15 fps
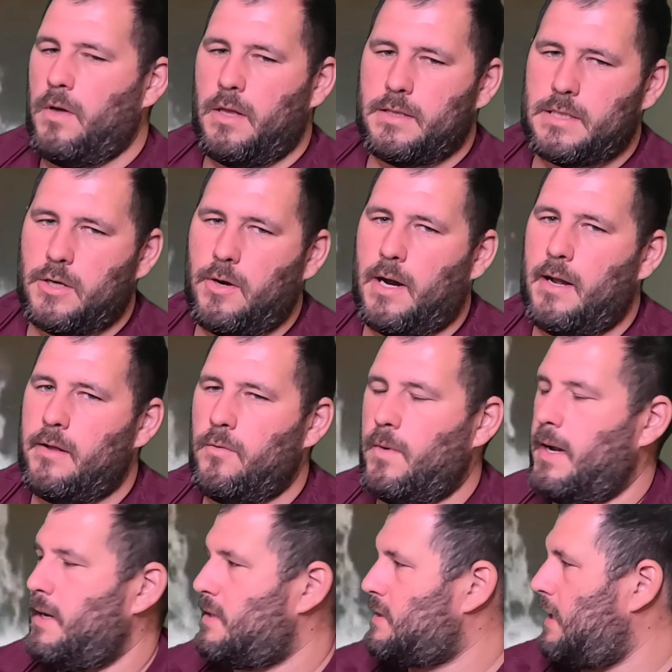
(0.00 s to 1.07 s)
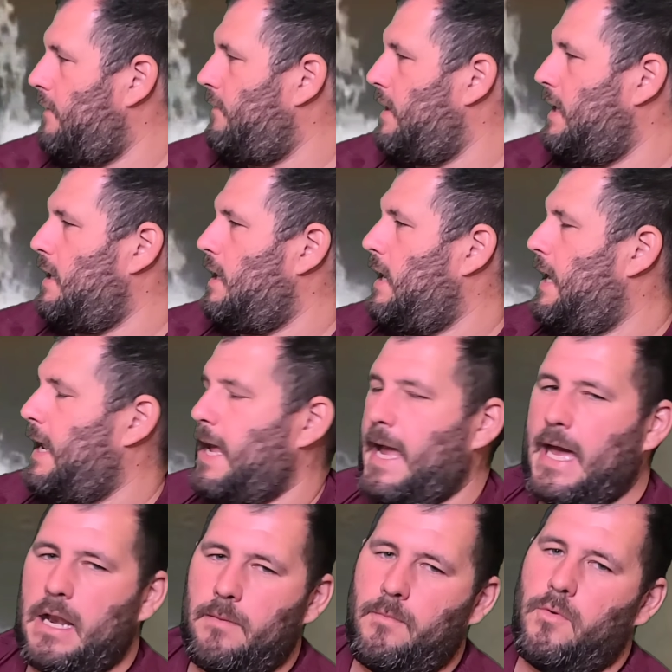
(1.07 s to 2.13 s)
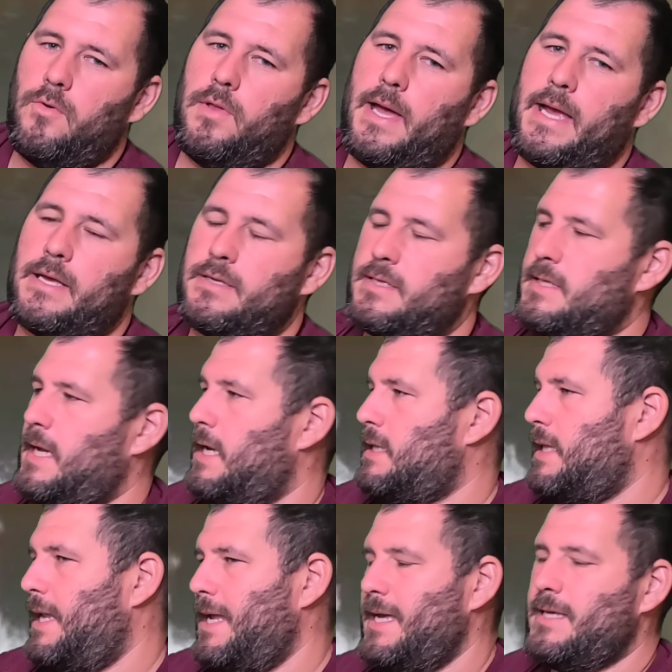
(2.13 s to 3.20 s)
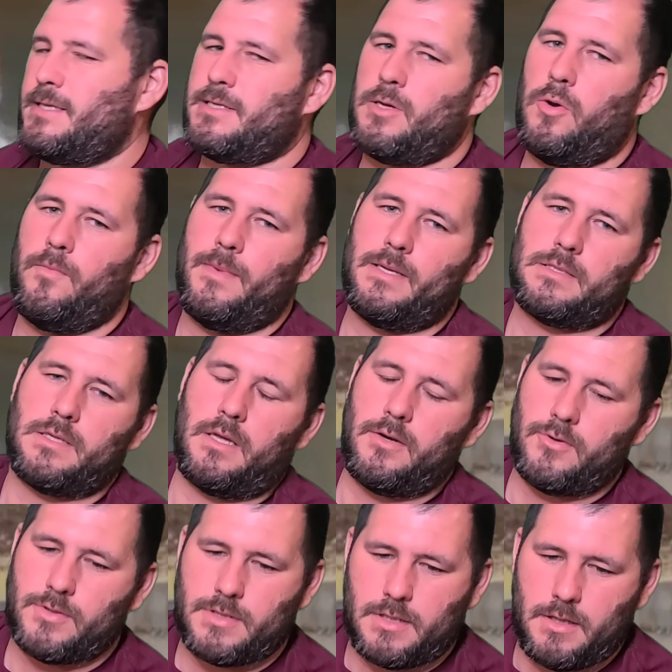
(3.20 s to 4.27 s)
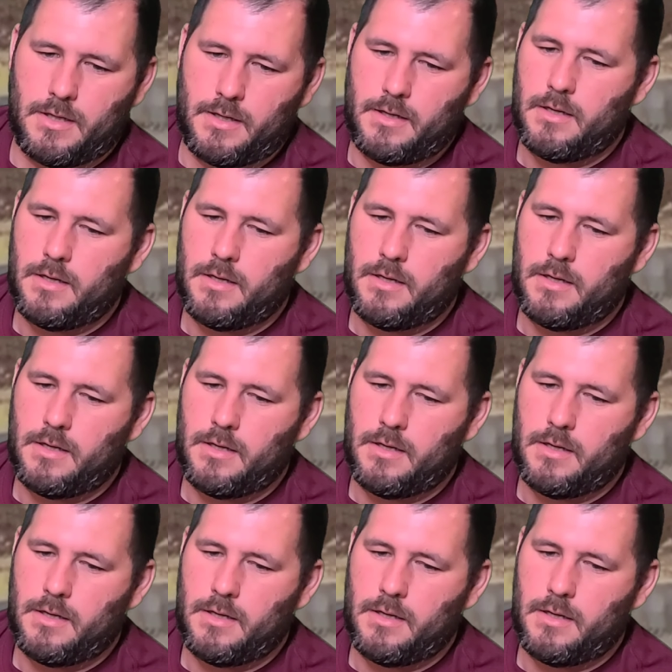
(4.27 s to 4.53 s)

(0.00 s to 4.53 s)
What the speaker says: willing to go out of their way to save an animal like a snake that is so misunderstood.